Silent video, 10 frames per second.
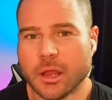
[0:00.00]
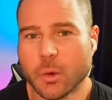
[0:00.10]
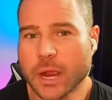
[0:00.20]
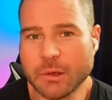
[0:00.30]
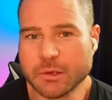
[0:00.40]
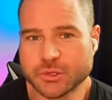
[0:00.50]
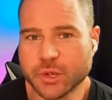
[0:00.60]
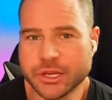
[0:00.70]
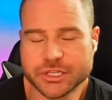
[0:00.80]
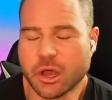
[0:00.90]
where I was
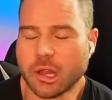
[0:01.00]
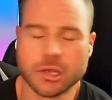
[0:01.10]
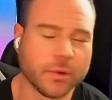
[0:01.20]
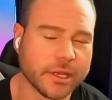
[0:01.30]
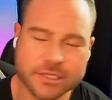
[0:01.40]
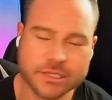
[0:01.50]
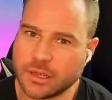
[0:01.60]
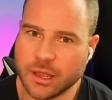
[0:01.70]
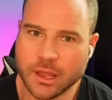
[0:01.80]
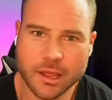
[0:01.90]
ready to just call it quits.
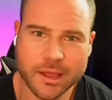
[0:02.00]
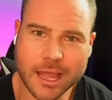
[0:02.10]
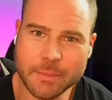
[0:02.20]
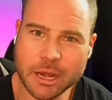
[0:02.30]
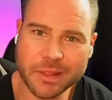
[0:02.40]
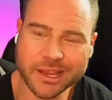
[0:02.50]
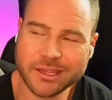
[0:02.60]
I mean, I'm like,